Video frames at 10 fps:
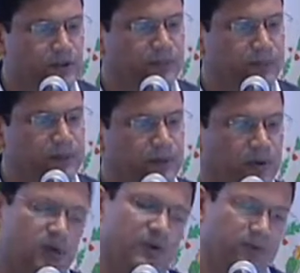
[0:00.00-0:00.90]
young
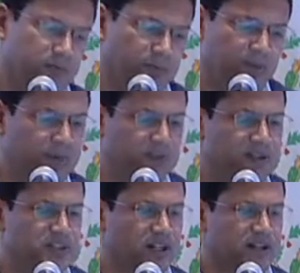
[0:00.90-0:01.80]
people or when
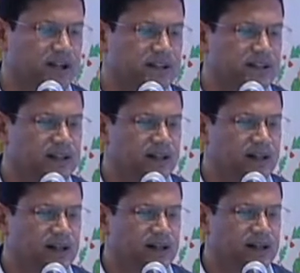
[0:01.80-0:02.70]
people in general
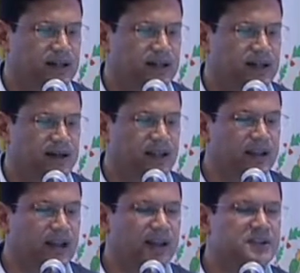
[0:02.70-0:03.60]

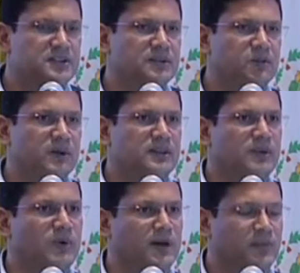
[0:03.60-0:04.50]
engage
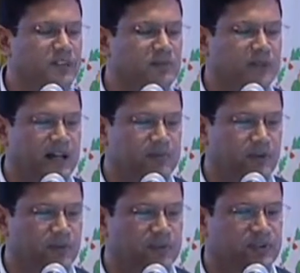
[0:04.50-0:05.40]
with one of these
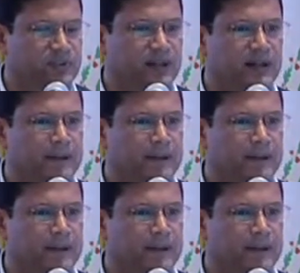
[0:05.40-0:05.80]
platforms